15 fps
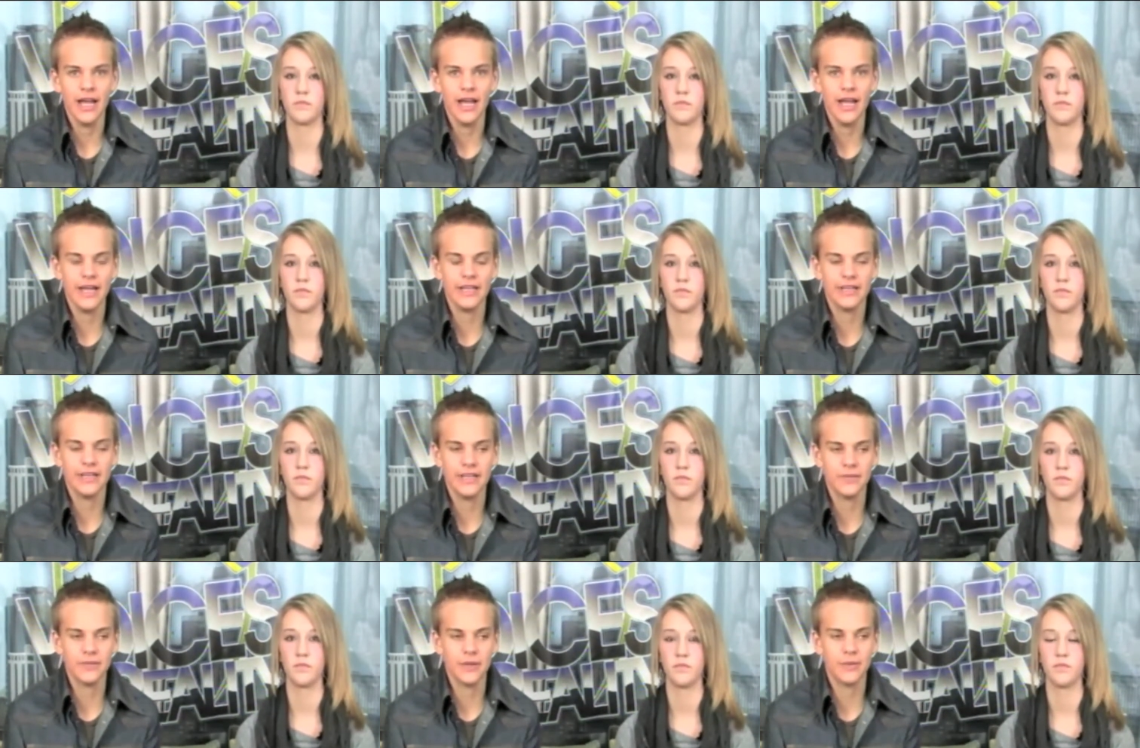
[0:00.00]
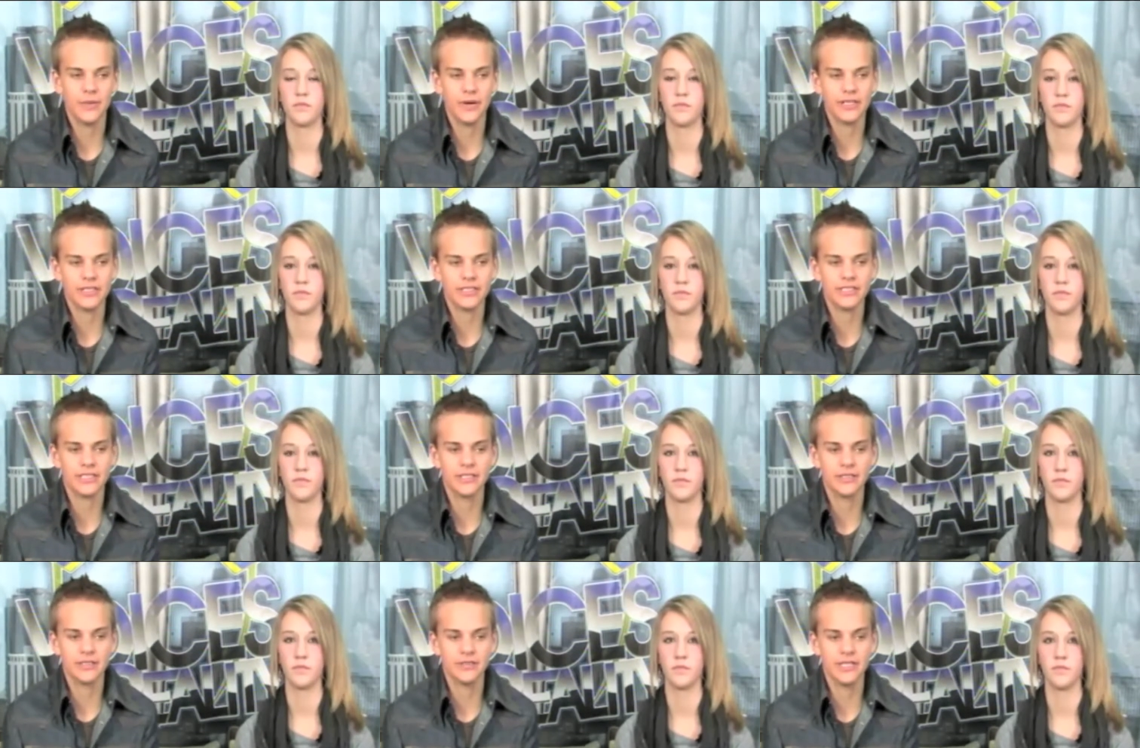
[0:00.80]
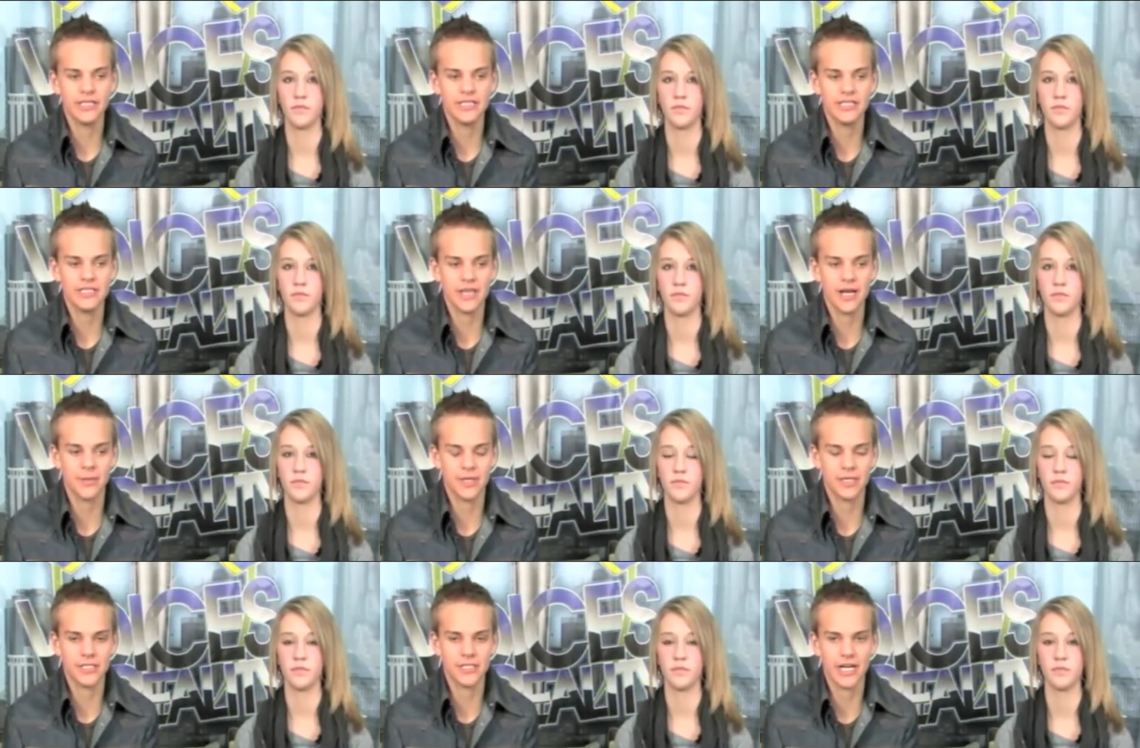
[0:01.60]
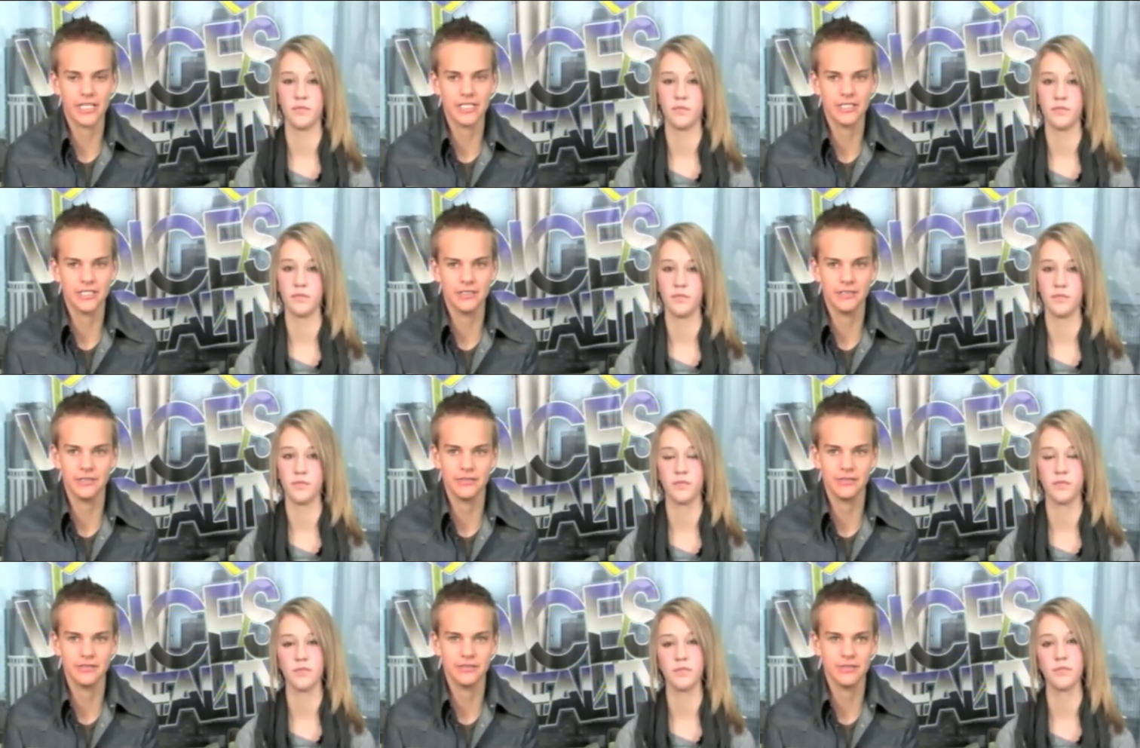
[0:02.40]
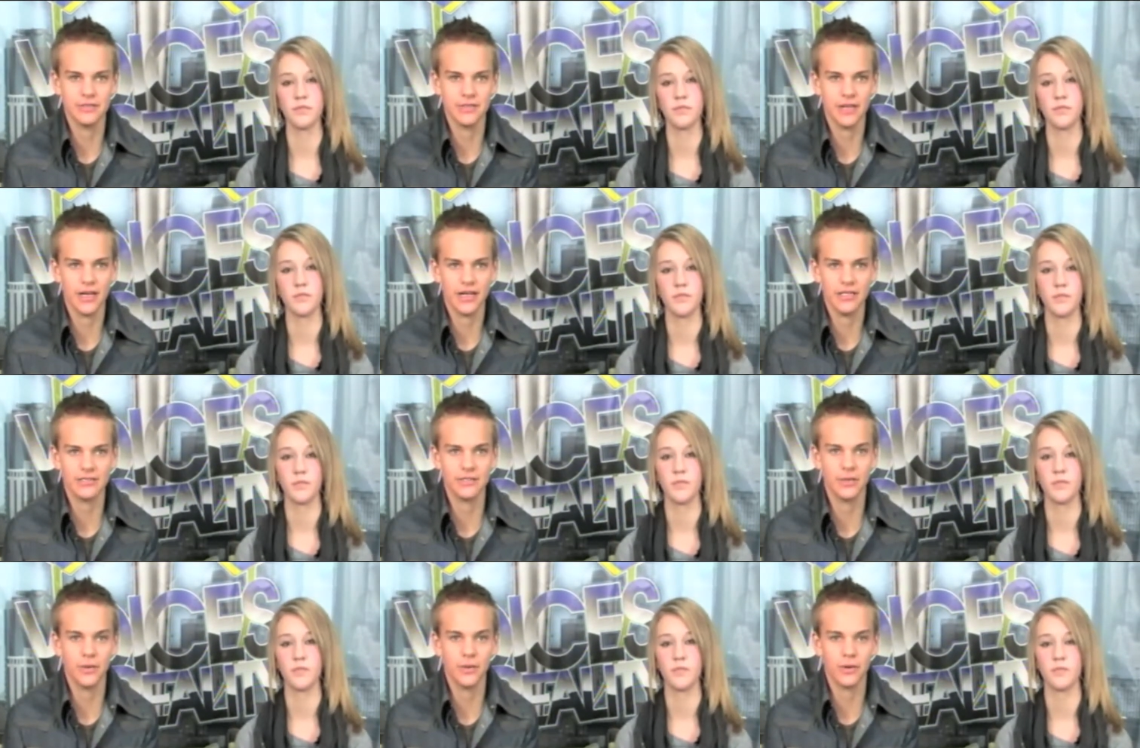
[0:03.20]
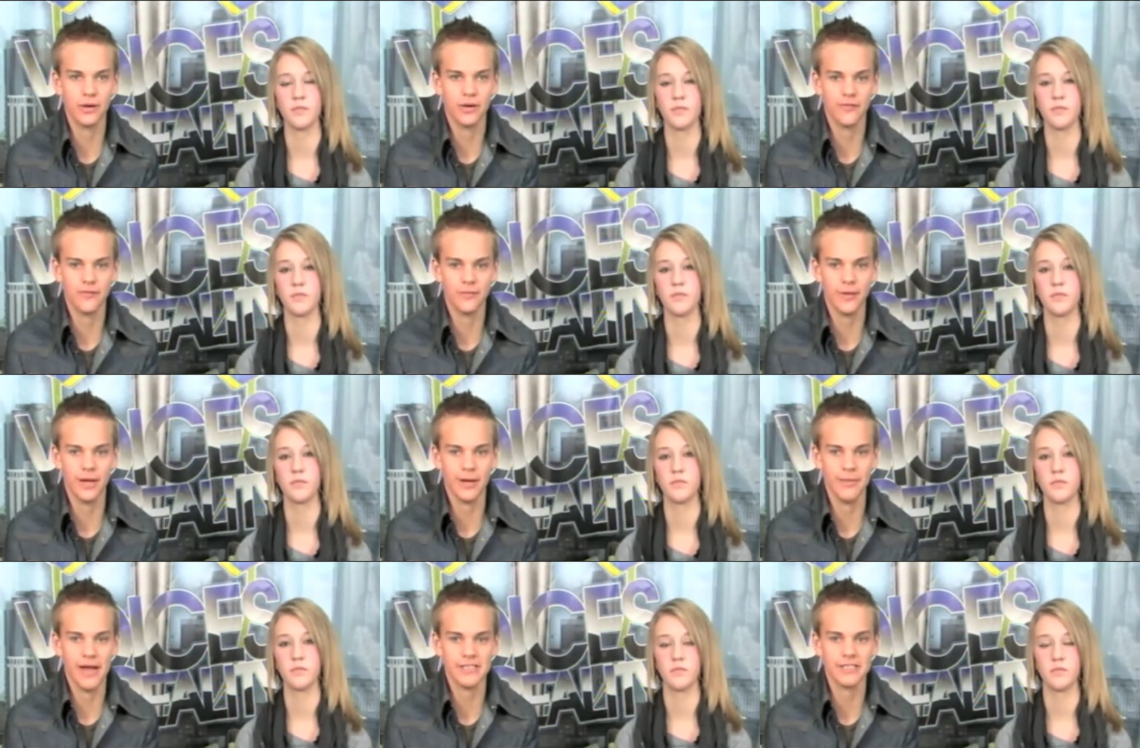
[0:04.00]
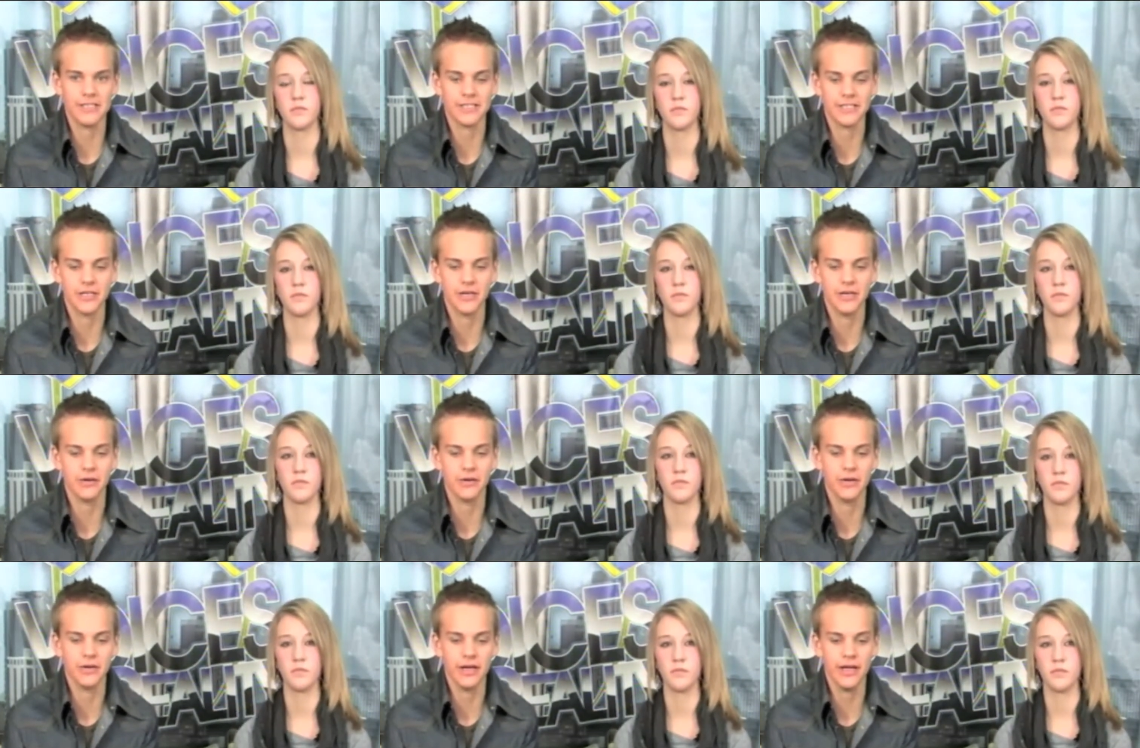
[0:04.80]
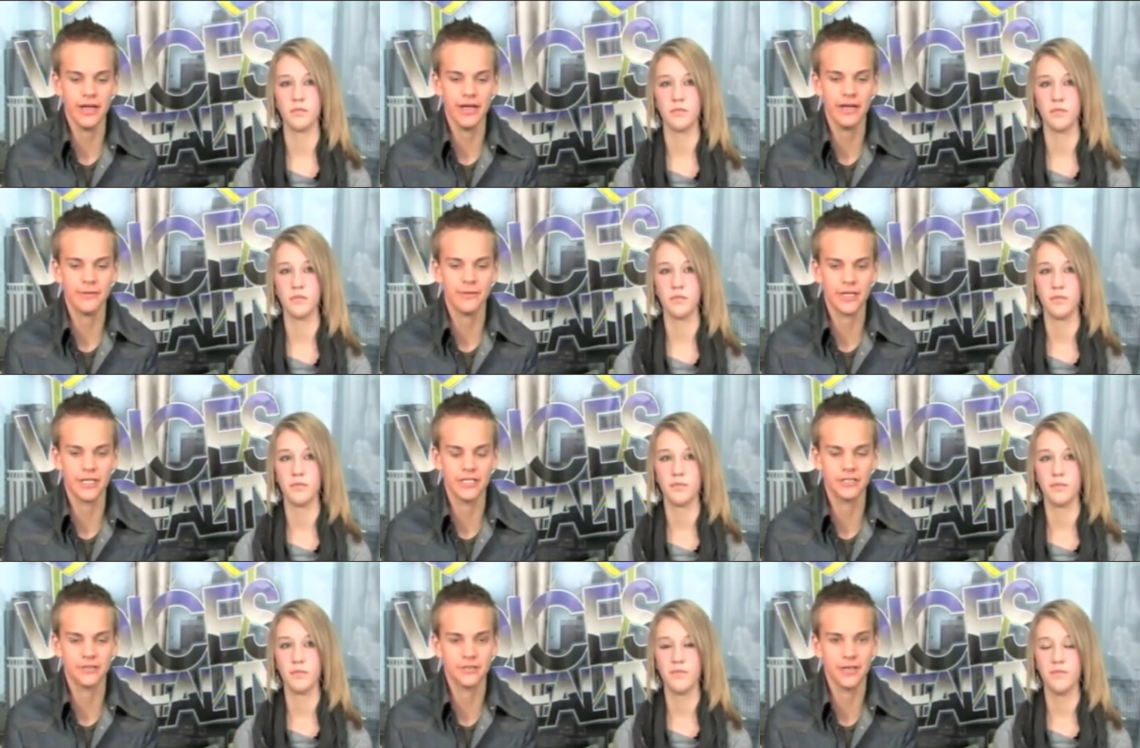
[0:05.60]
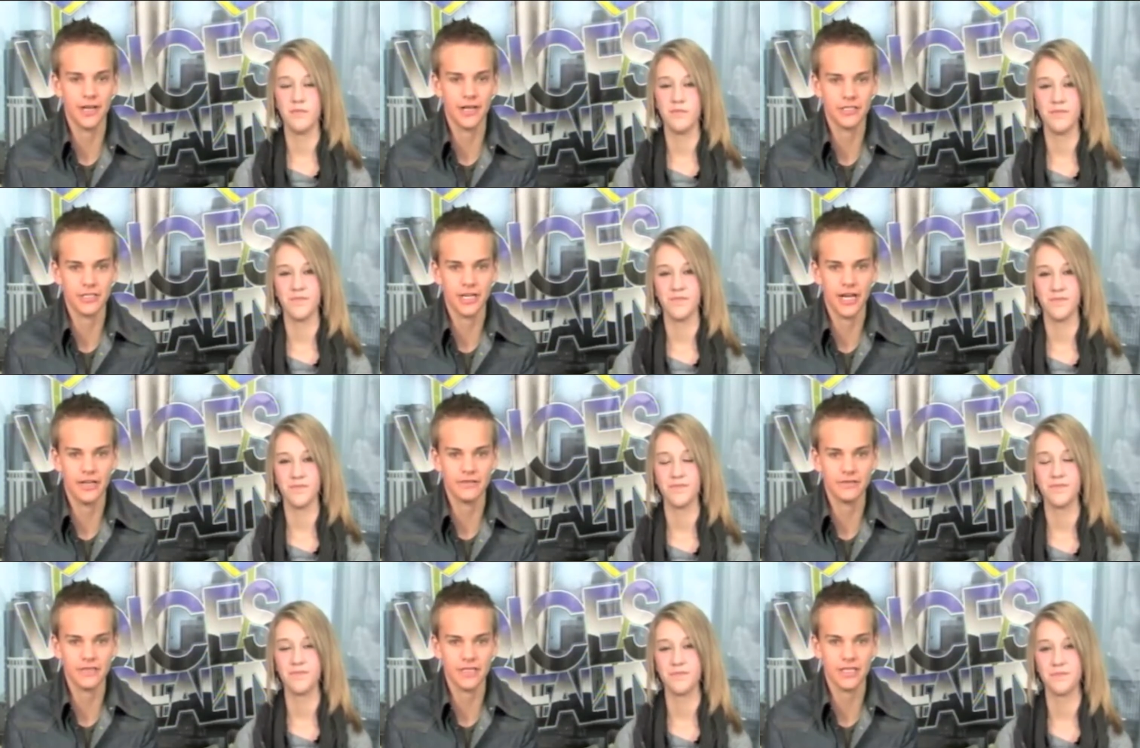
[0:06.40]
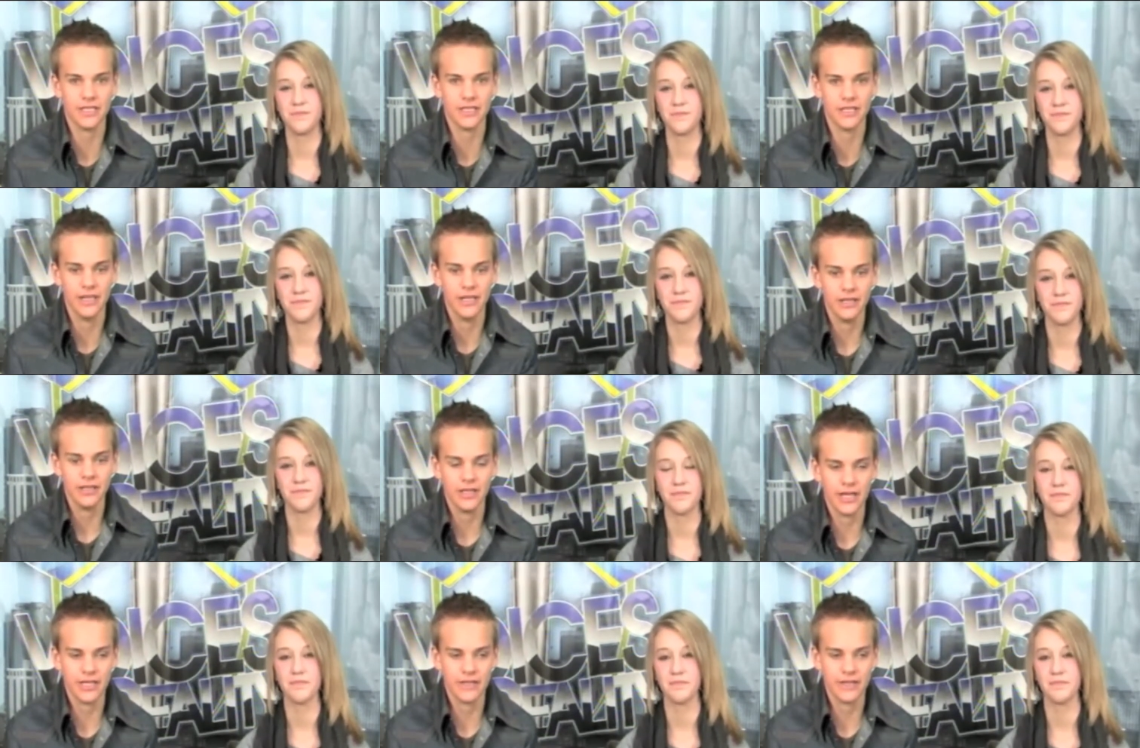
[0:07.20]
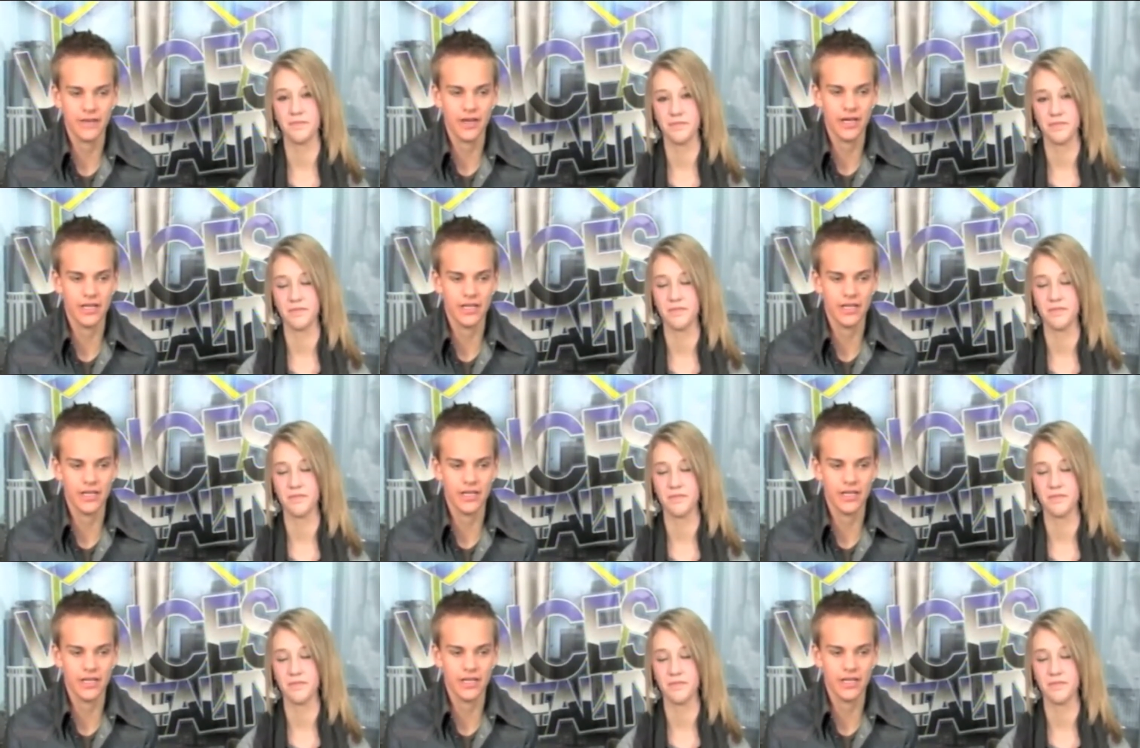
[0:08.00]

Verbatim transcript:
Speaker 1: and then we want to this summer try to do a tour of my magic show, and we're gonna do a lot of traveling. Like I got